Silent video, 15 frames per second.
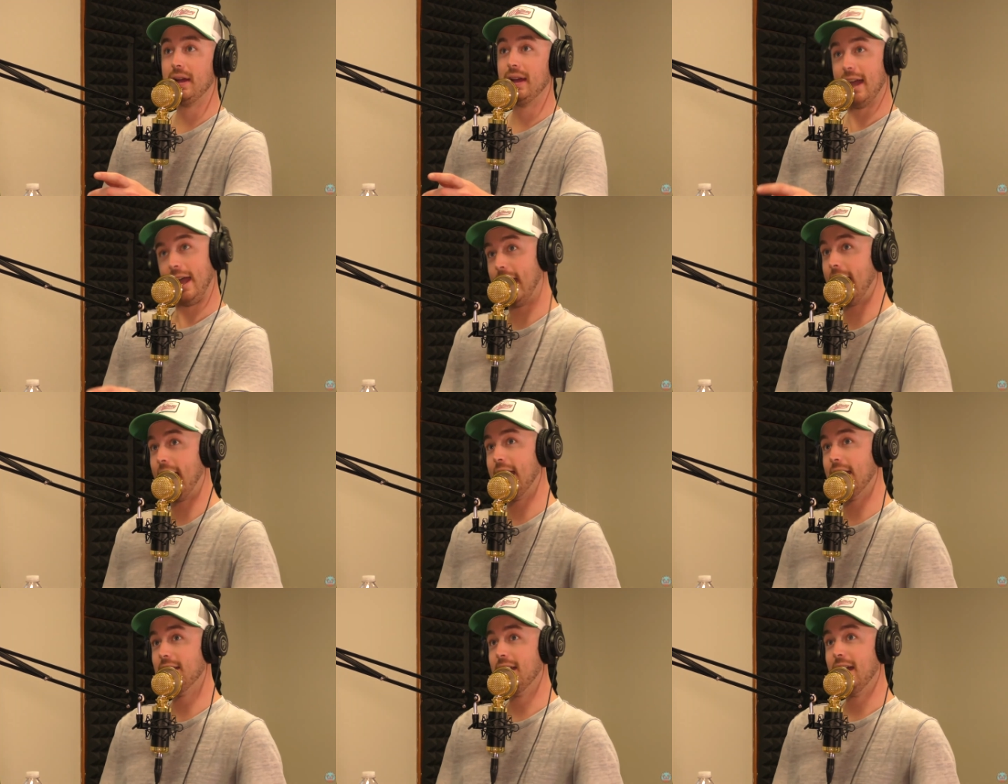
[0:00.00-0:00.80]

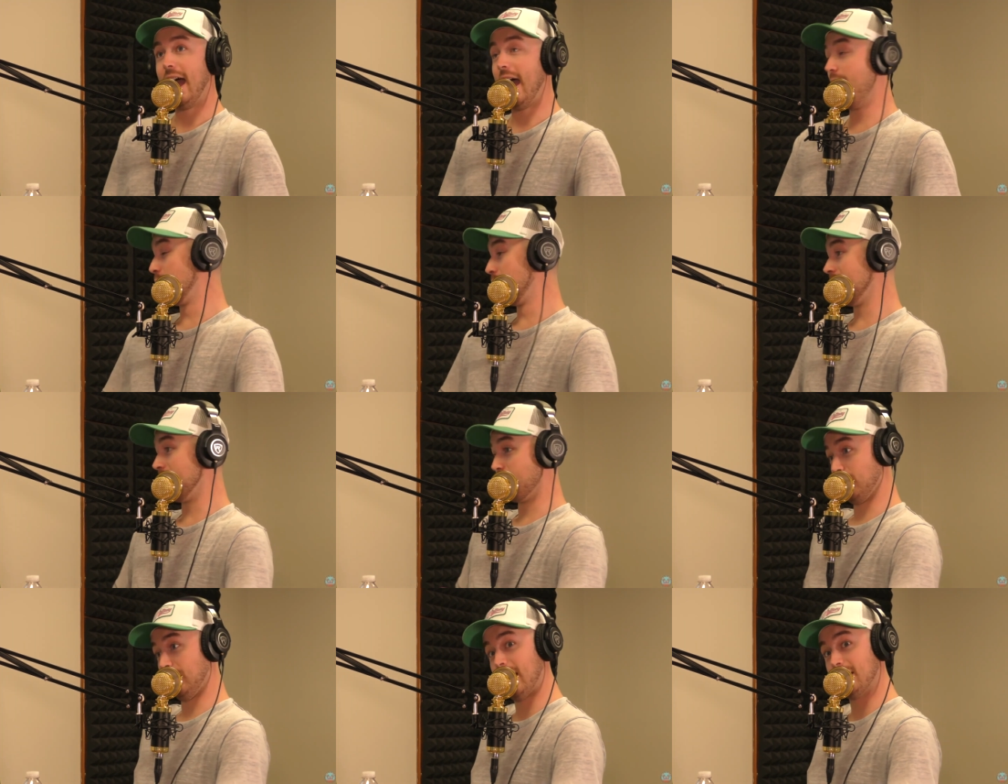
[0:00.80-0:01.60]
and Ed wouldn't even
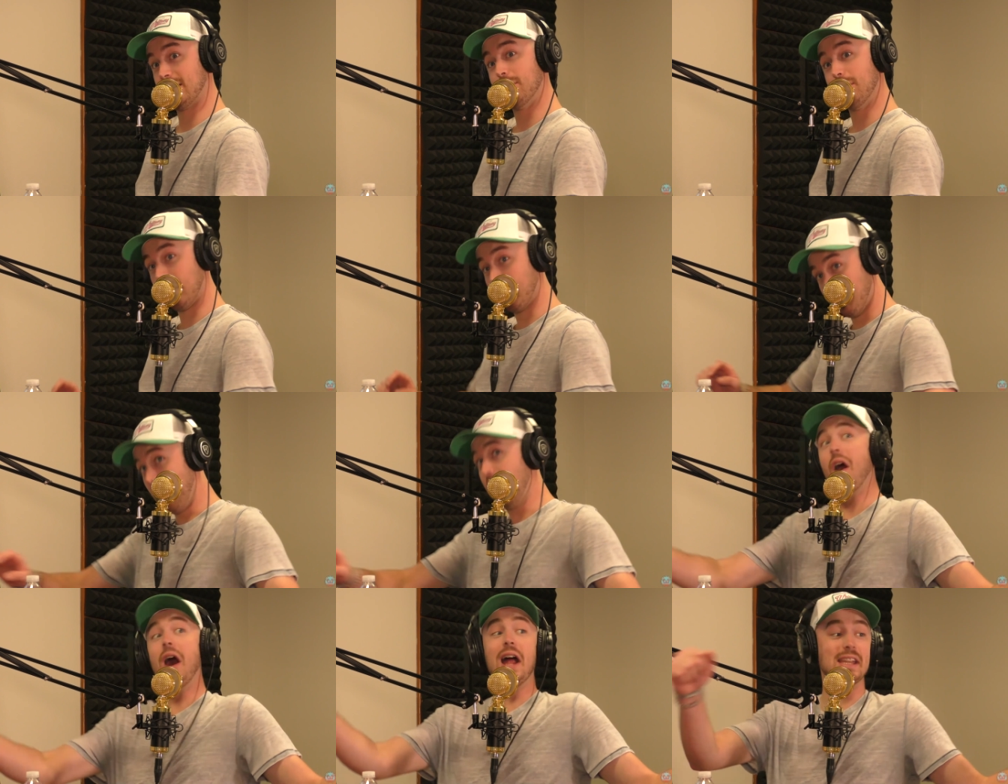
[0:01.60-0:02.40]
realize it, and he'd be like, "Well,"
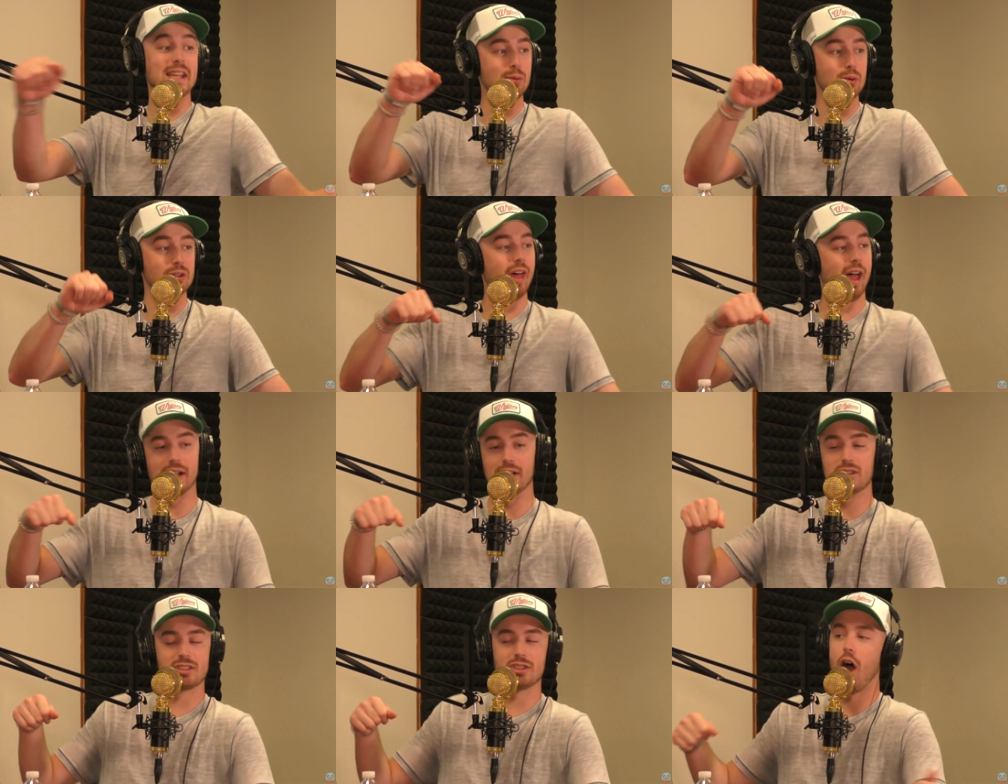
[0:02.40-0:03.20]
and he would like
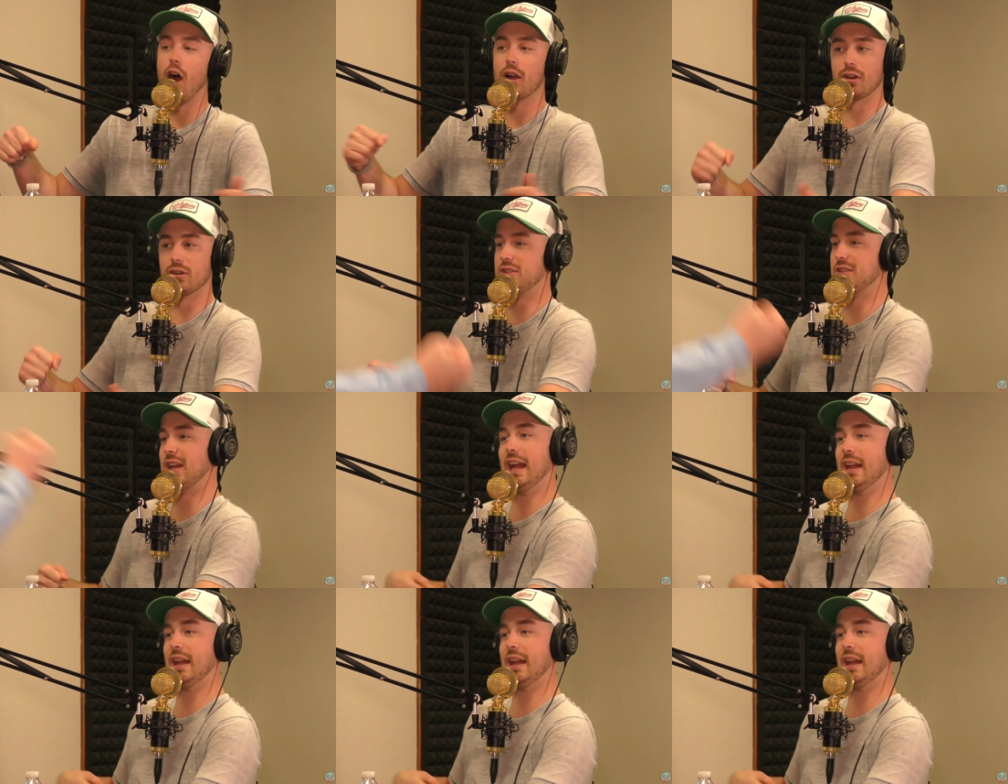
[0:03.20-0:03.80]
sucker Stanley